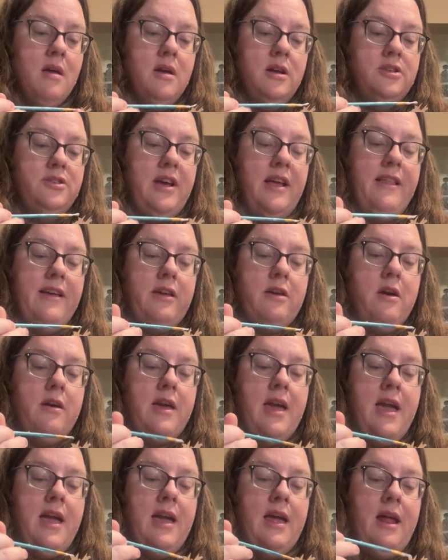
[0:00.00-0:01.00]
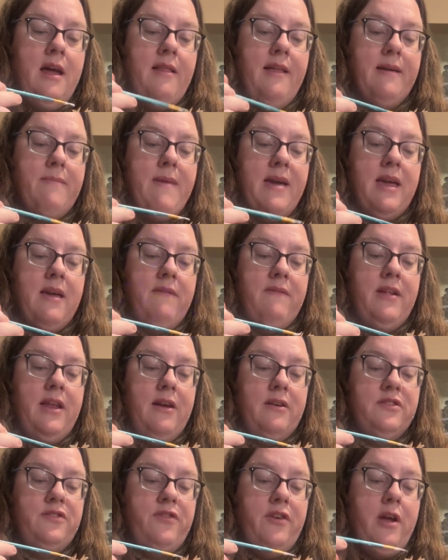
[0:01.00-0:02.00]
So I like cooking and I like making
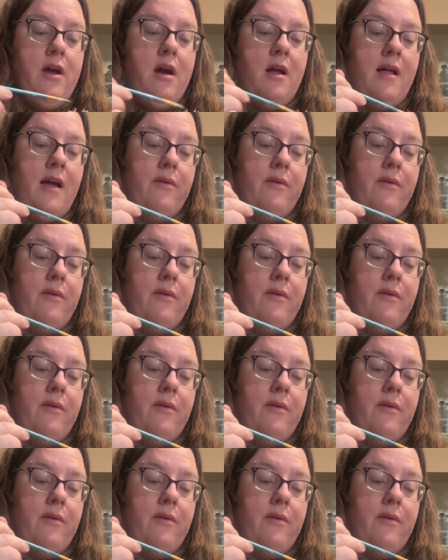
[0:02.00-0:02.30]
videos for y'all.